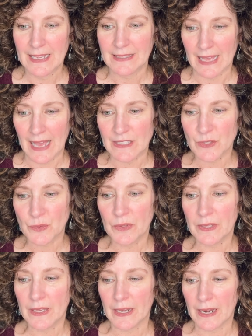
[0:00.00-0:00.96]
That's
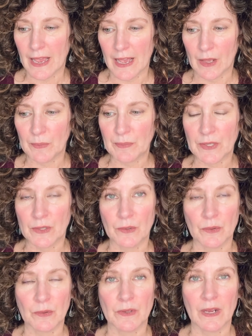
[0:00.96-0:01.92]
really going to help
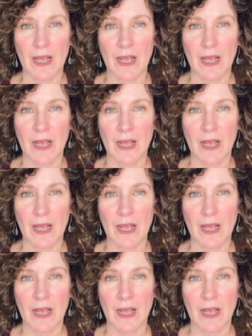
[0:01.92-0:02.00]
you